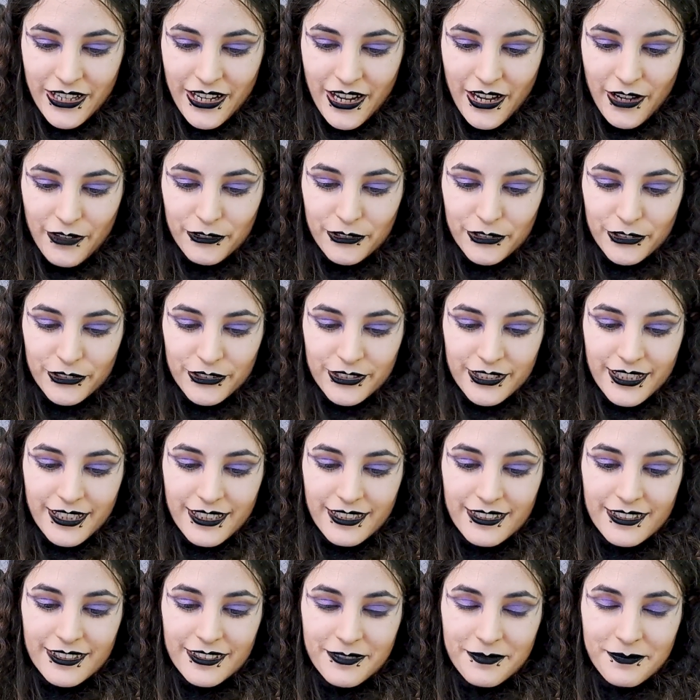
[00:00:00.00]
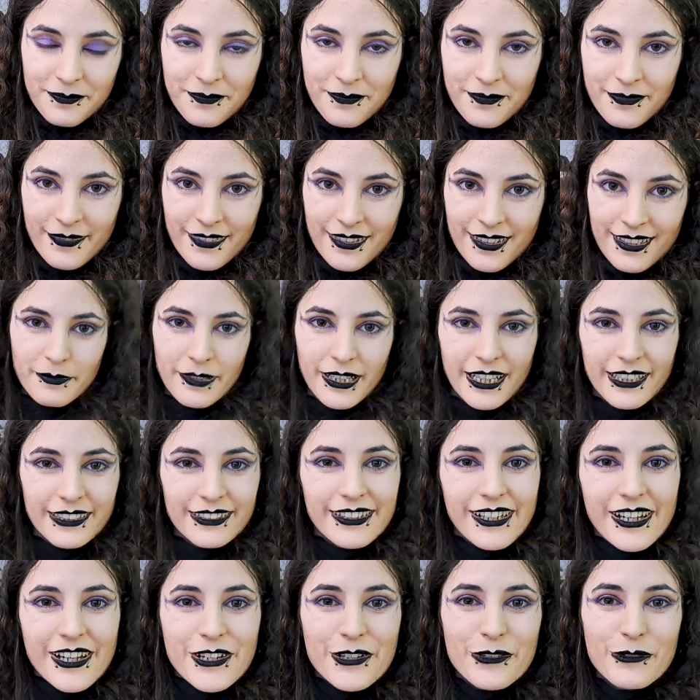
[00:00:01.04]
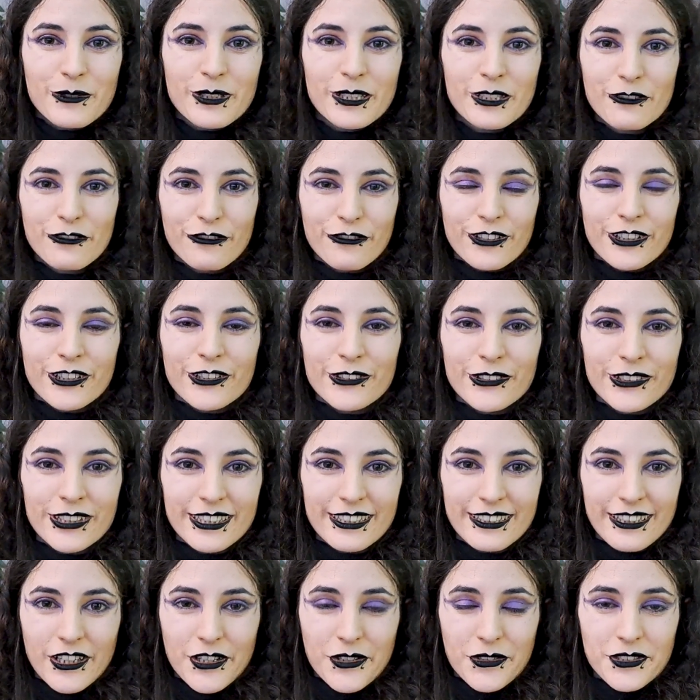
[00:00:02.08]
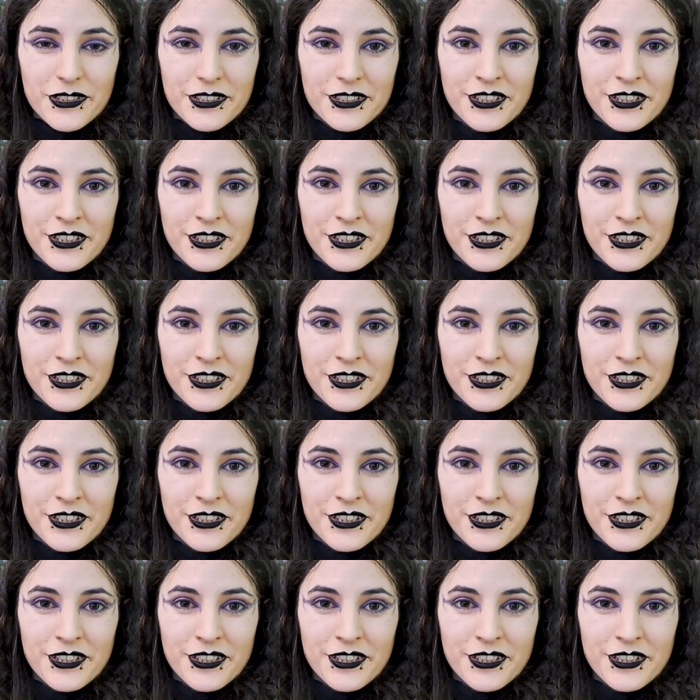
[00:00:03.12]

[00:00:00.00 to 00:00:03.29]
how to use it, but I will figure it out.